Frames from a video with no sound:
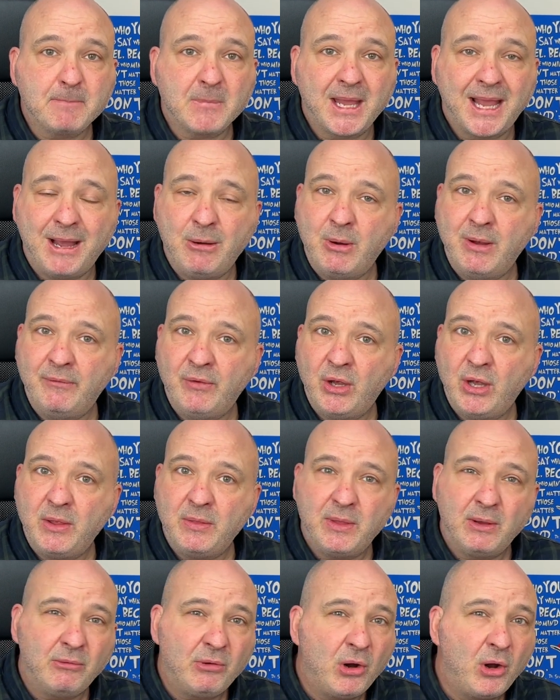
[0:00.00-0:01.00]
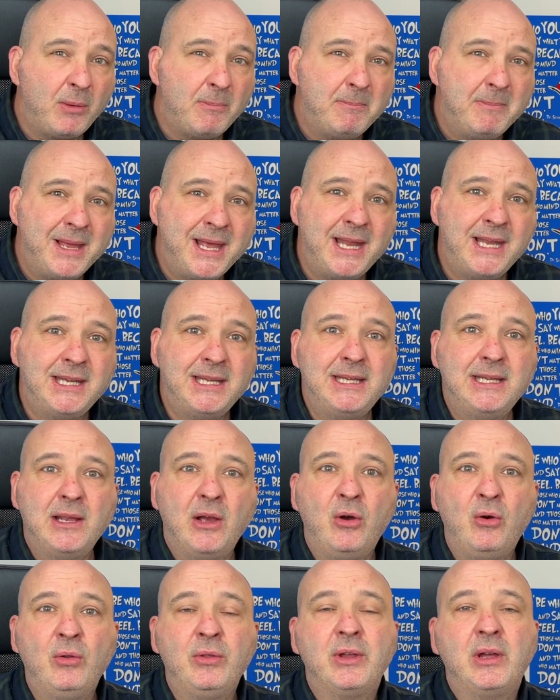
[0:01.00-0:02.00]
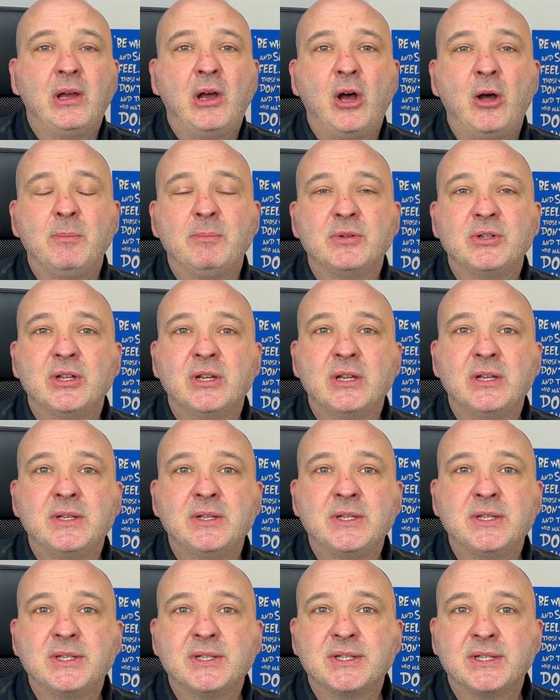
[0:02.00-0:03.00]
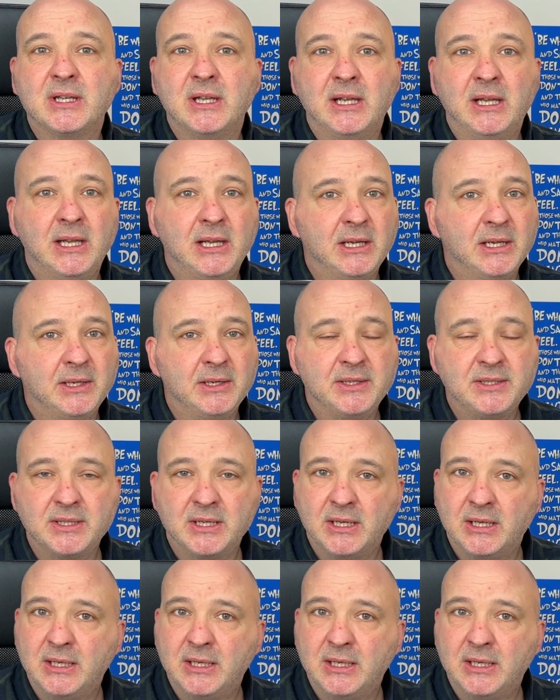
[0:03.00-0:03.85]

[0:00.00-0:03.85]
However, there are many other options and